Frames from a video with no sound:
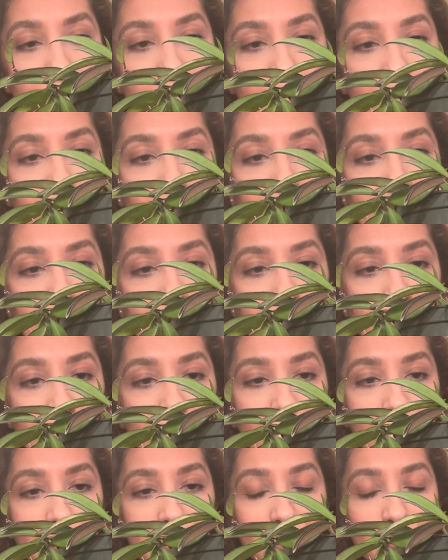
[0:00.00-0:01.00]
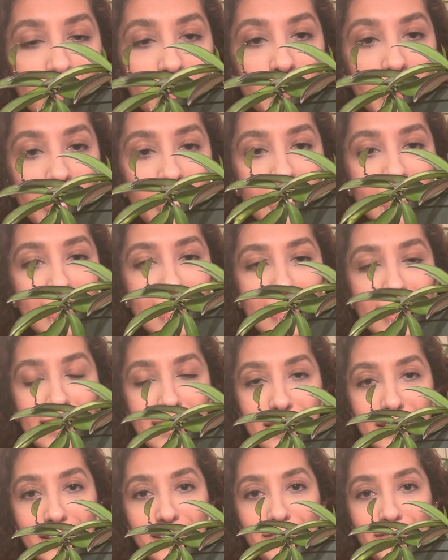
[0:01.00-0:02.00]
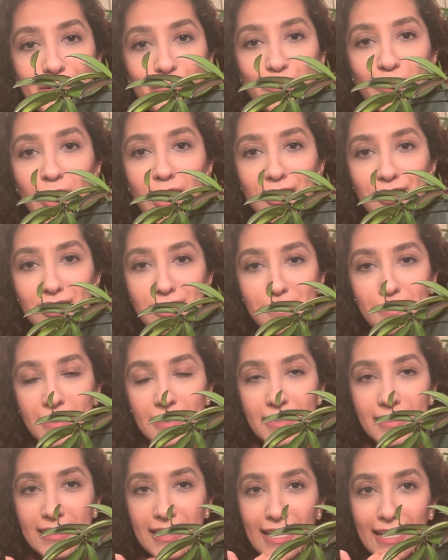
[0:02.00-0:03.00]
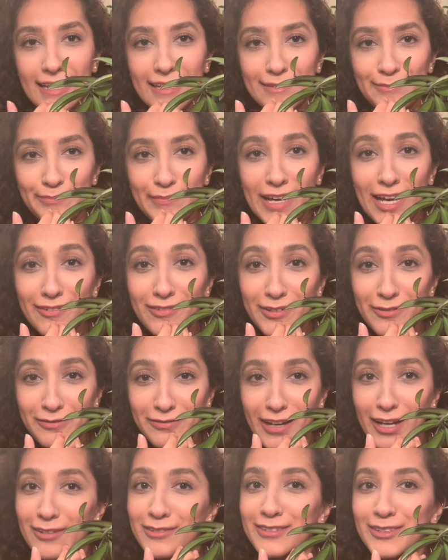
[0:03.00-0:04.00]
I haven't repotted it in a different pot just because I haven't found the